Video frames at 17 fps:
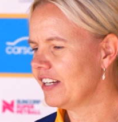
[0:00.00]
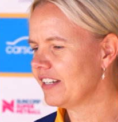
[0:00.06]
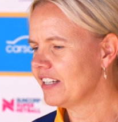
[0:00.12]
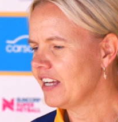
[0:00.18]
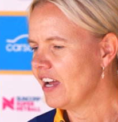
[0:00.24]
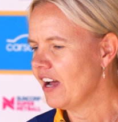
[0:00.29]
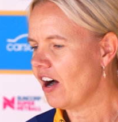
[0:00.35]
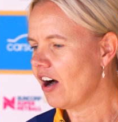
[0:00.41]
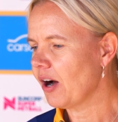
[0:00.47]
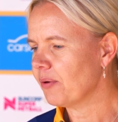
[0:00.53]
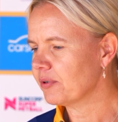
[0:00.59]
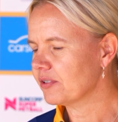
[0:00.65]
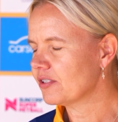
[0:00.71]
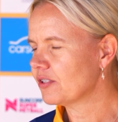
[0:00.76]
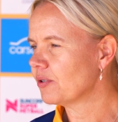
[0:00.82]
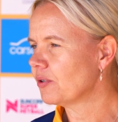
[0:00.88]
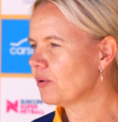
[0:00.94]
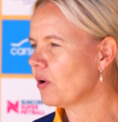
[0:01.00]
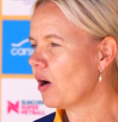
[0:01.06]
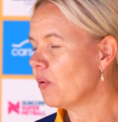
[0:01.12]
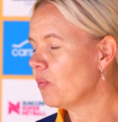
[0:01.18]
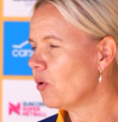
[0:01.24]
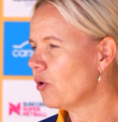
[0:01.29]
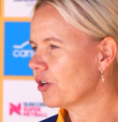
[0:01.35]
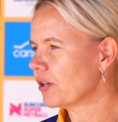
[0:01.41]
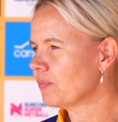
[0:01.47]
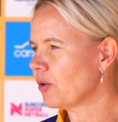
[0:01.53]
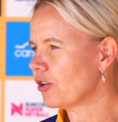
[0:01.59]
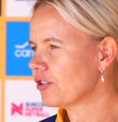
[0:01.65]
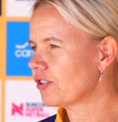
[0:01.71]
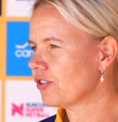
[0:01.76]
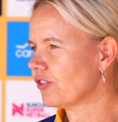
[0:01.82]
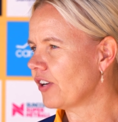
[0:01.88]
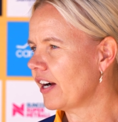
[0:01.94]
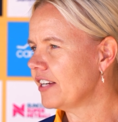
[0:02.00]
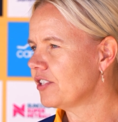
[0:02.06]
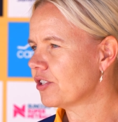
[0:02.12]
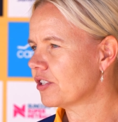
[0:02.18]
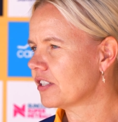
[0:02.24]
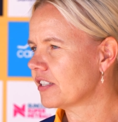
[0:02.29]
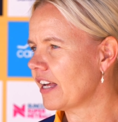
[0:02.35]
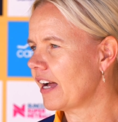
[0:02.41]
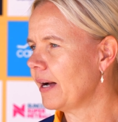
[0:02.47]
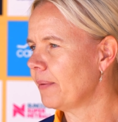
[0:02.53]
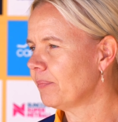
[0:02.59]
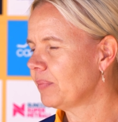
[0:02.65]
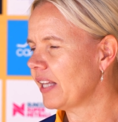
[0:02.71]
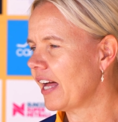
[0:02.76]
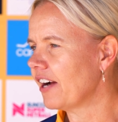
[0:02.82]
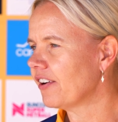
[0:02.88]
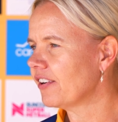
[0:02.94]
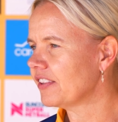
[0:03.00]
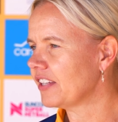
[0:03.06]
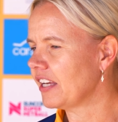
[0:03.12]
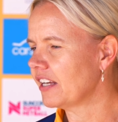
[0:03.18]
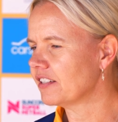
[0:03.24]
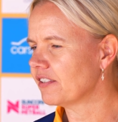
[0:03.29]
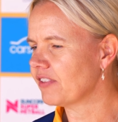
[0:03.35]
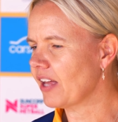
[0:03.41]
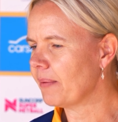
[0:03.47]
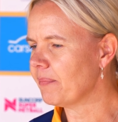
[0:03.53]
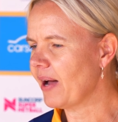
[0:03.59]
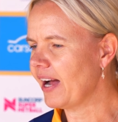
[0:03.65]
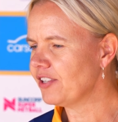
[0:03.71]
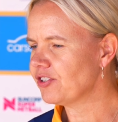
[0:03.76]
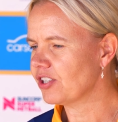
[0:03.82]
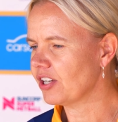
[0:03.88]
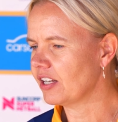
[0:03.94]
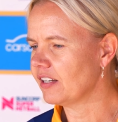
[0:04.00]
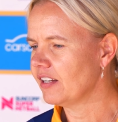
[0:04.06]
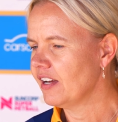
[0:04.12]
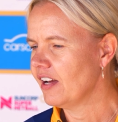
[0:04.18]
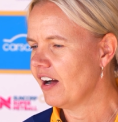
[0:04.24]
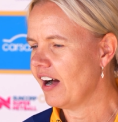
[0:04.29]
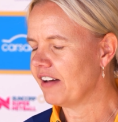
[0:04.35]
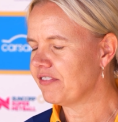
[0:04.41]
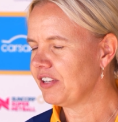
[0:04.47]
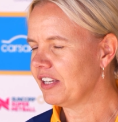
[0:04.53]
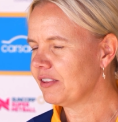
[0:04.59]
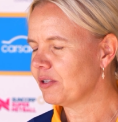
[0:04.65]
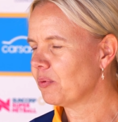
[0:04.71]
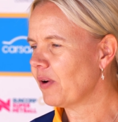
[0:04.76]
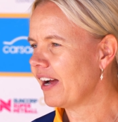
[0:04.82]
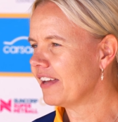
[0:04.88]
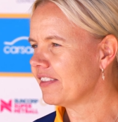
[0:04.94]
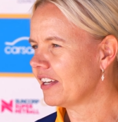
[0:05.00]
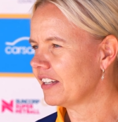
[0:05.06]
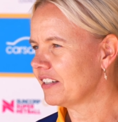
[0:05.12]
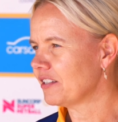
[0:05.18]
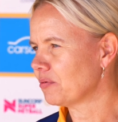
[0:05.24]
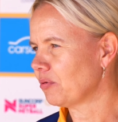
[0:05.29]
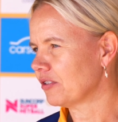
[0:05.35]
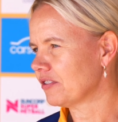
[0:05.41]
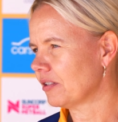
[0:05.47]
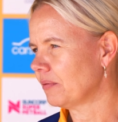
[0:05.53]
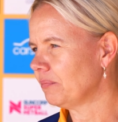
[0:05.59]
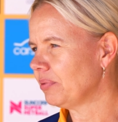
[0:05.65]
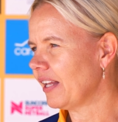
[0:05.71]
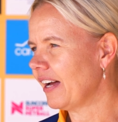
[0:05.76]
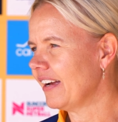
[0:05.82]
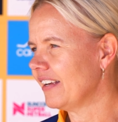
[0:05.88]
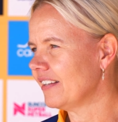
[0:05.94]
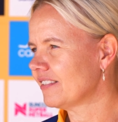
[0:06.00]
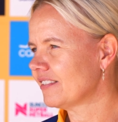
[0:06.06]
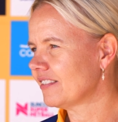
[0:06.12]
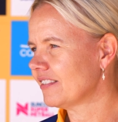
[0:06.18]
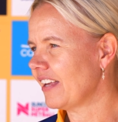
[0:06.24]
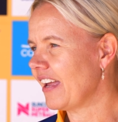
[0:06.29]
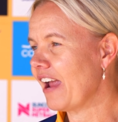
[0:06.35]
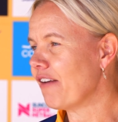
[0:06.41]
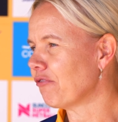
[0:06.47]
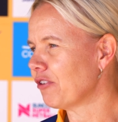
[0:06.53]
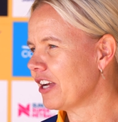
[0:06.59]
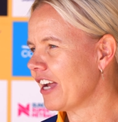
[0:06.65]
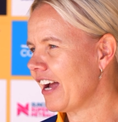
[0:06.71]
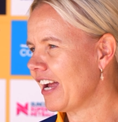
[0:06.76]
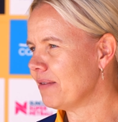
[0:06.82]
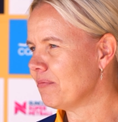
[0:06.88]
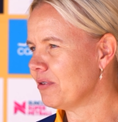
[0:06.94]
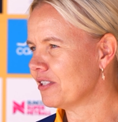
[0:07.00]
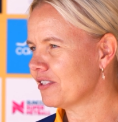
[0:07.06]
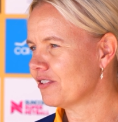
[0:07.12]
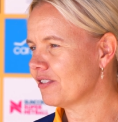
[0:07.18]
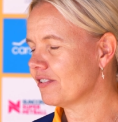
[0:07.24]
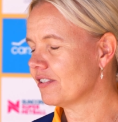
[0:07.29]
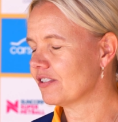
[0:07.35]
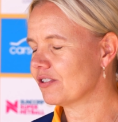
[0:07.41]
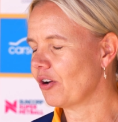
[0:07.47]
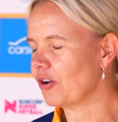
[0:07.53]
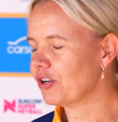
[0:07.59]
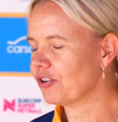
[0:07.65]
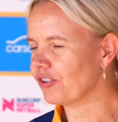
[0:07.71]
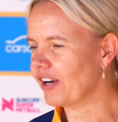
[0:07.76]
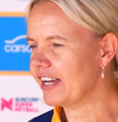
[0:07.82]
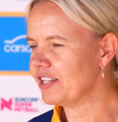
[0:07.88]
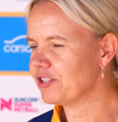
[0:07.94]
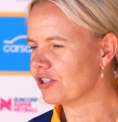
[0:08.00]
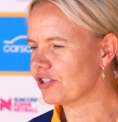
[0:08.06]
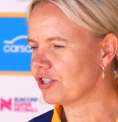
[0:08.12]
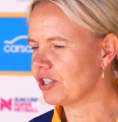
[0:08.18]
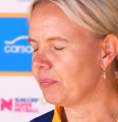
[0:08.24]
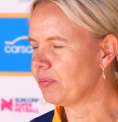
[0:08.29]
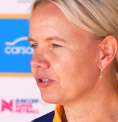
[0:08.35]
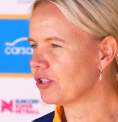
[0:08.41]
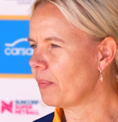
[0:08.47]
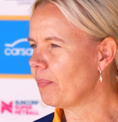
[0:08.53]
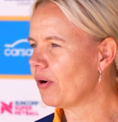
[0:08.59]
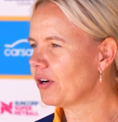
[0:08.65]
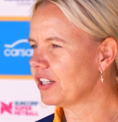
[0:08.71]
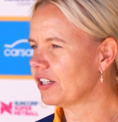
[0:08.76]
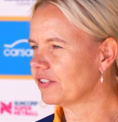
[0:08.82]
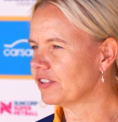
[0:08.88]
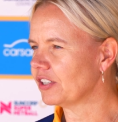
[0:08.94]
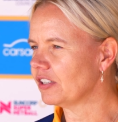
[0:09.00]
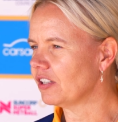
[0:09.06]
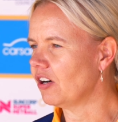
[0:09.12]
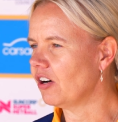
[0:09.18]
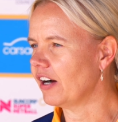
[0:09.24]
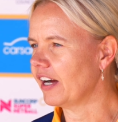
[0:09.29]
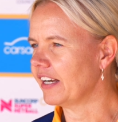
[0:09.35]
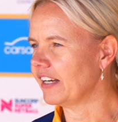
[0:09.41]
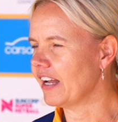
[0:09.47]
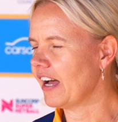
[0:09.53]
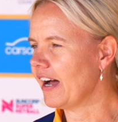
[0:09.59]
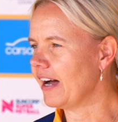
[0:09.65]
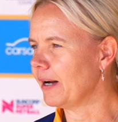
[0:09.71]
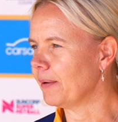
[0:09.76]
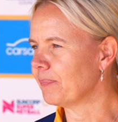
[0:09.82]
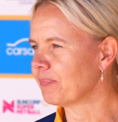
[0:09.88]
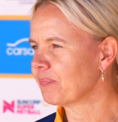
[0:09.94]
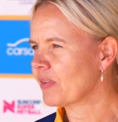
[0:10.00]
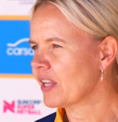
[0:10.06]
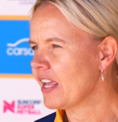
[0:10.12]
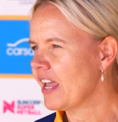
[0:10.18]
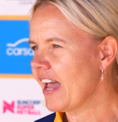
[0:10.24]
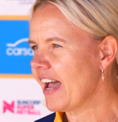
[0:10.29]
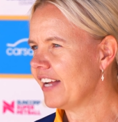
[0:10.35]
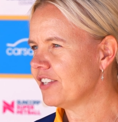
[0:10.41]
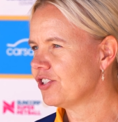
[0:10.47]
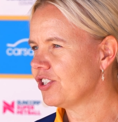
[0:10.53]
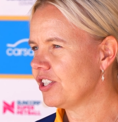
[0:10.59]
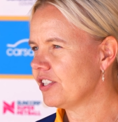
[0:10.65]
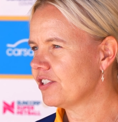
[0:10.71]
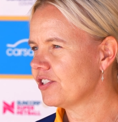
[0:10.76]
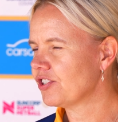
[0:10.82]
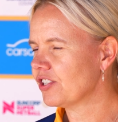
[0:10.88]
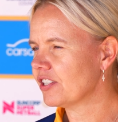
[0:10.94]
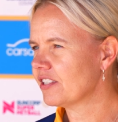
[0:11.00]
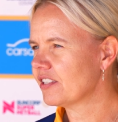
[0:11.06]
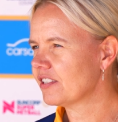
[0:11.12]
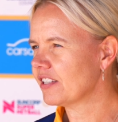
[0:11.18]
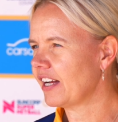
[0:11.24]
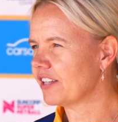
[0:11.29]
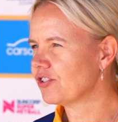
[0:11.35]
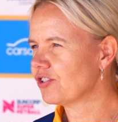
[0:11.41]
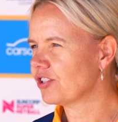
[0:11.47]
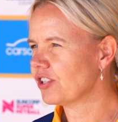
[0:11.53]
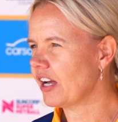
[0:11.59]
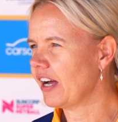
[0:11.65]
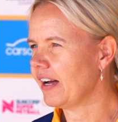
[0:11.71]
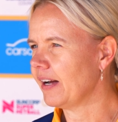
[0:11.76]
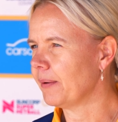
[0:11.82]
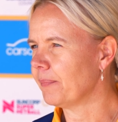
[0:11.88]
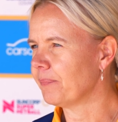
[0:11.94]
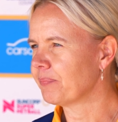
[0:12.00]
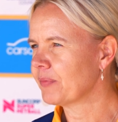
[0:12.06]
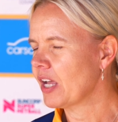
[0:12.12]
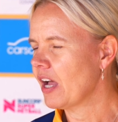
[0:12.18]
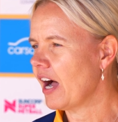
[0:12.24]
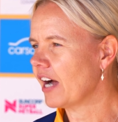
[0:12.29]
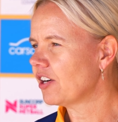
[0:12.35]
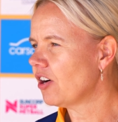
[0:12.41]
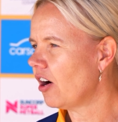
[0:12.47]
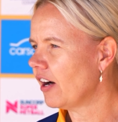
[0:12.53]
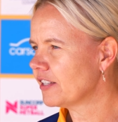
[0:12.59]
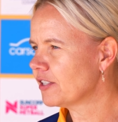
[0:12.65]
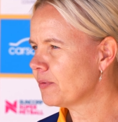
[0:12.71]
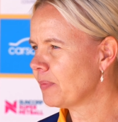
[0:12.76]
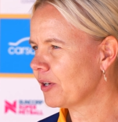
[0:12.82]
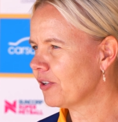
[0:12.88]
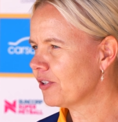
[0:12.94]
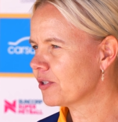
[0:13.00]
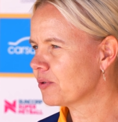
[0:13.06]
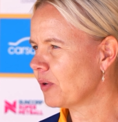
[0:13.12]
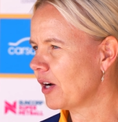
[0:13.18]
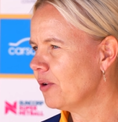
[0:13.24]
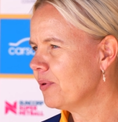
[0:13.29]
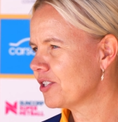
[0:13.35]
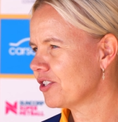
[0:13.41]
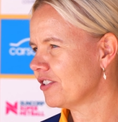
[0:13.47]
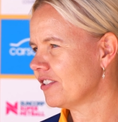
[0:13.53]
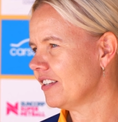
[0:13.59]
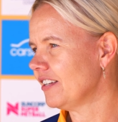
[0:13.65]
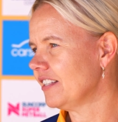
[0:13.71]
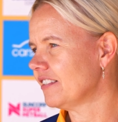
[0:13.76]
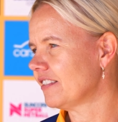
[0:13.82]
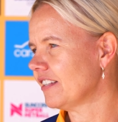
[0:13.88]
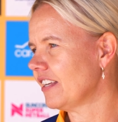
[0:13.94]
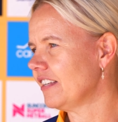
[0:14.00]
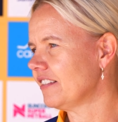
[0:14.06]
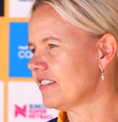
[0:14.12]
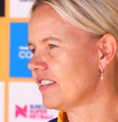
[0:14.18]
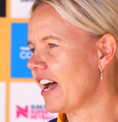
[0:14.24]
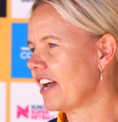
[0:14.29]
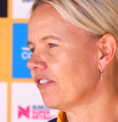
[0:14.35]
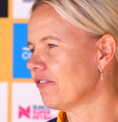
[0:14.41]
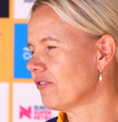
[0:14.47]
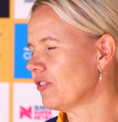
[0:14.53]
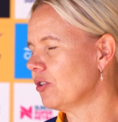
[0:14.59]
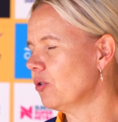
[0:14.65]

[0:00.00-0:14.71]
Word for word: And I was to award a most courageous um, player at the end of that match. And I think the way that Liz Watson plays every game is so courageous. She puts her body on the line um, and she's just such um, a kind spirit as well, which is, is, is, that of